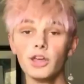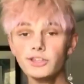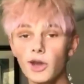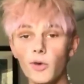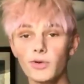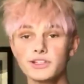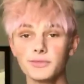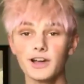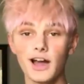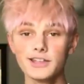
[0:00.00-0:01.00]
Yo, what's up
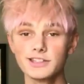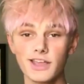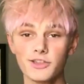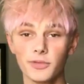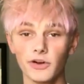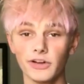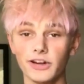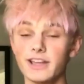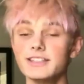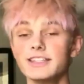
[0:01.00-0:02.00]
guys, Slothobell here,
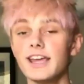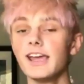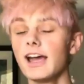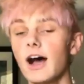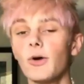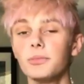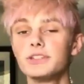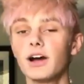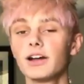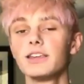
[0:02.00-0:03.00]
and today I'll be
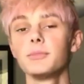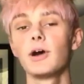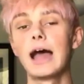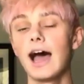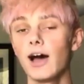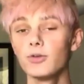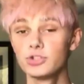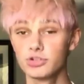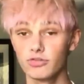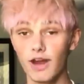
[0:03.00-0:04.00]
talking about how
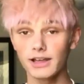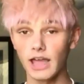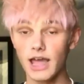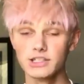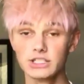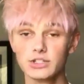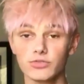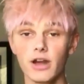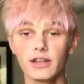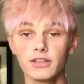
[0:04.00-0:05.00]
Shrek has
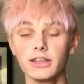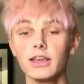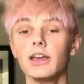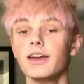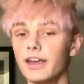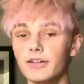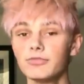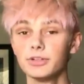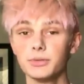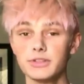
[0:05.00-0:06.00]
directly
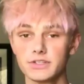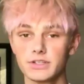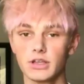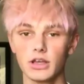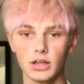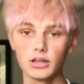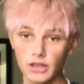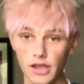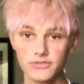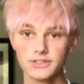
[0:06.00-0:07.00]
influenced
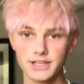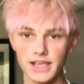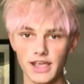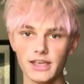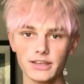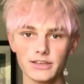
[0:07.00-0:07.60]
life today.